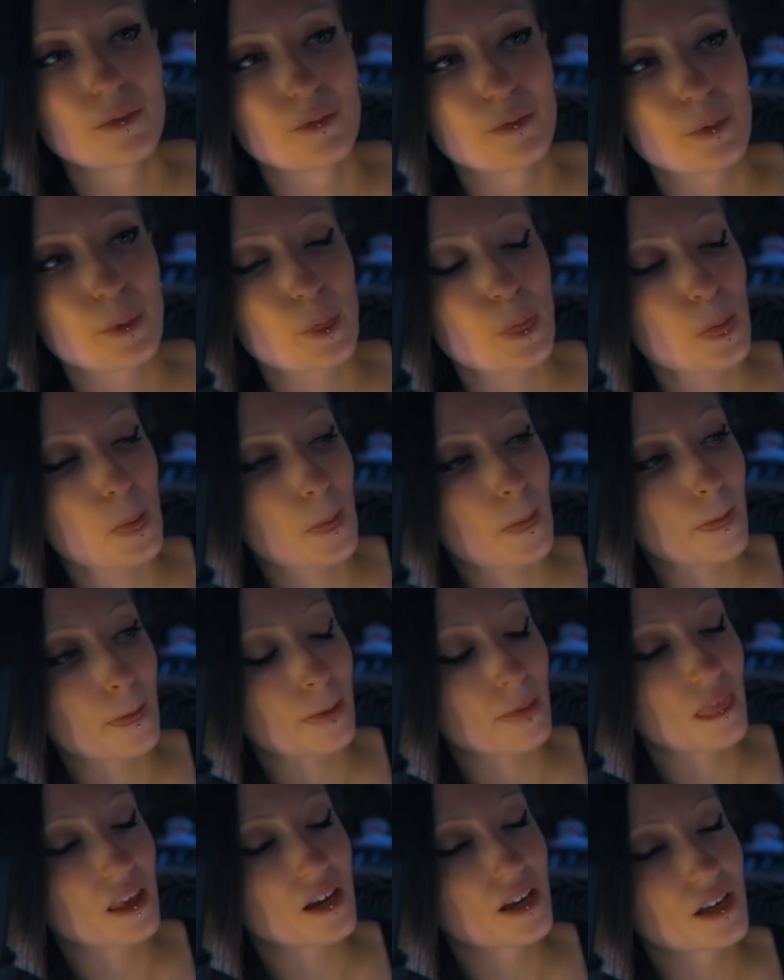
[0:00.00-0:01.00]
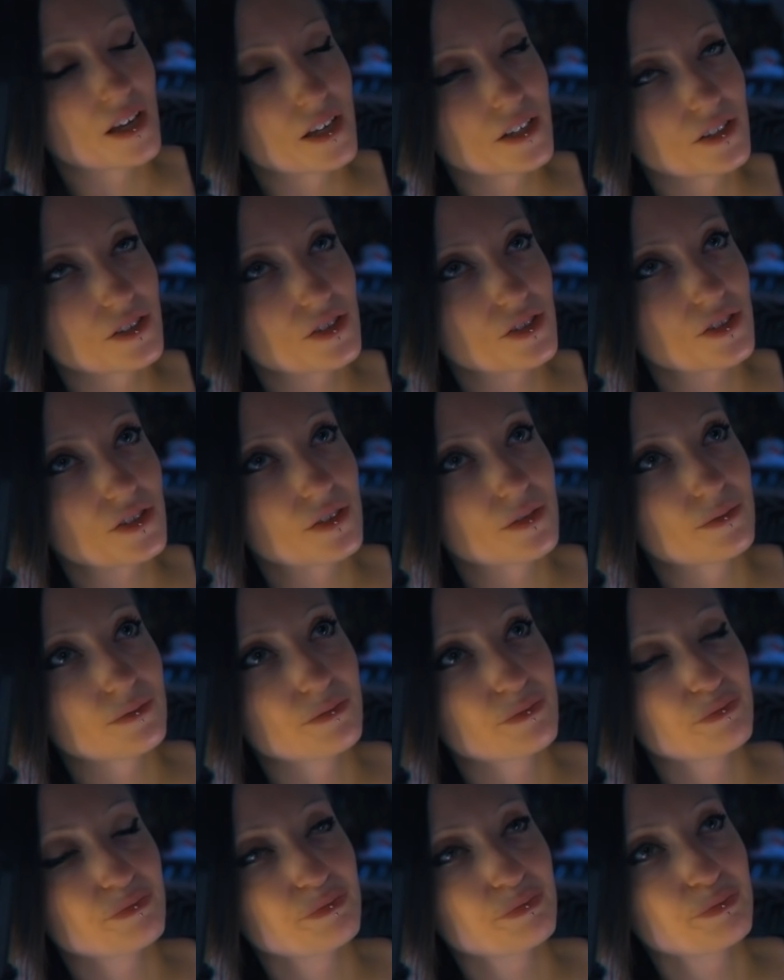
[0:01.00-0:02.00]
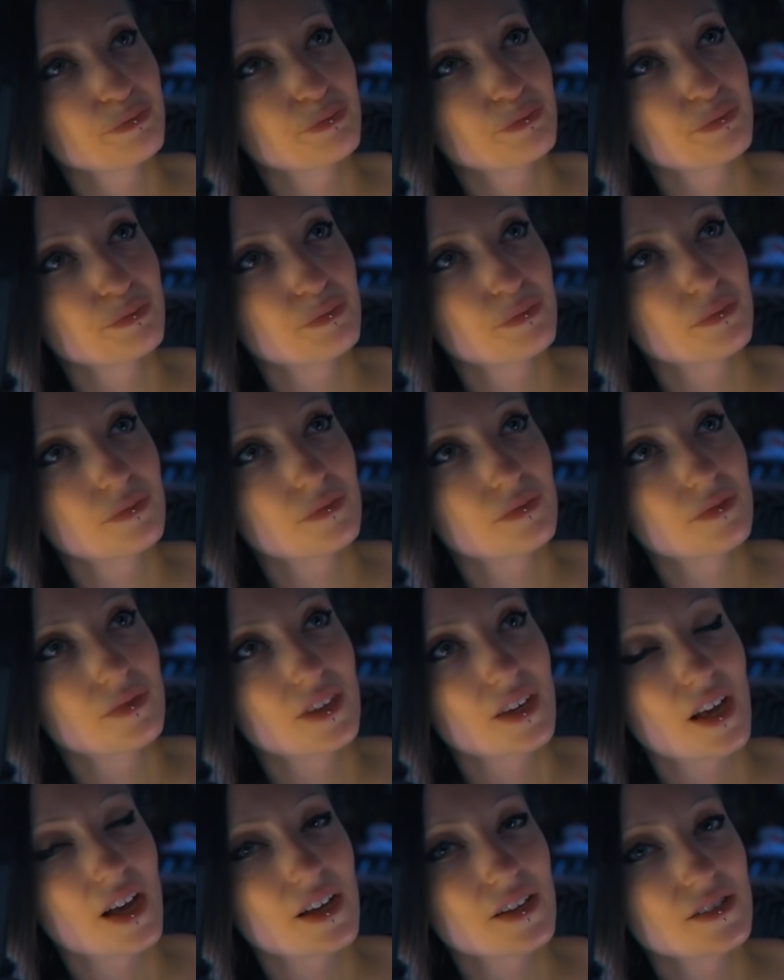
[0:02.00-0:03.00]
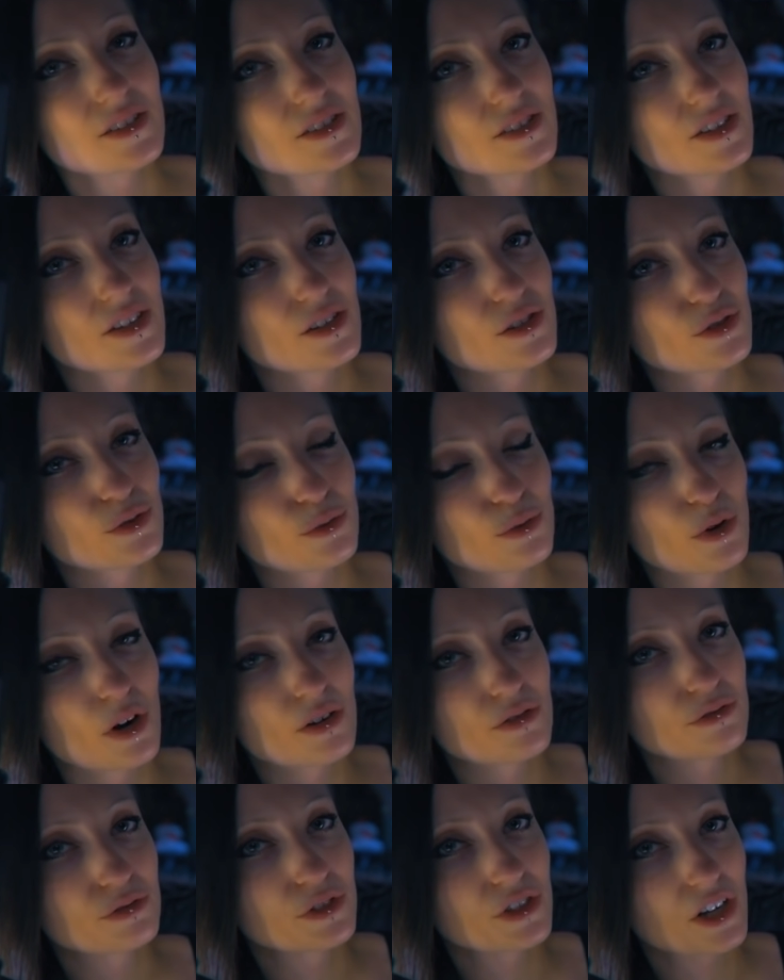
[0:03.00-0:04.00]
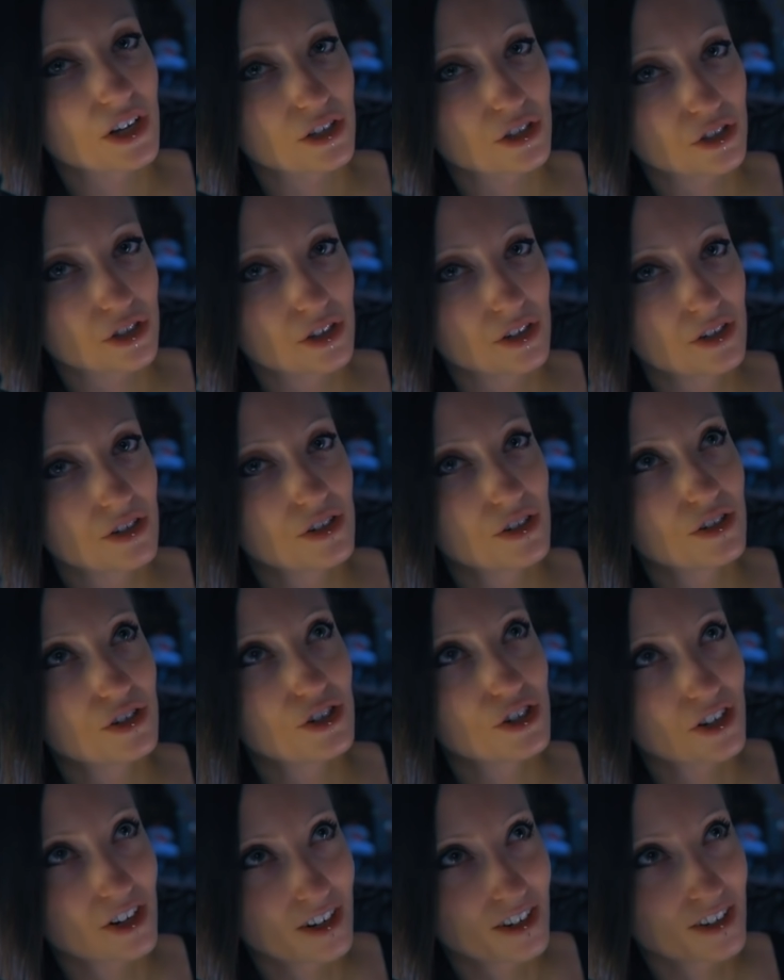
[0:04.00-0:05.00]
it. It has this rough texture to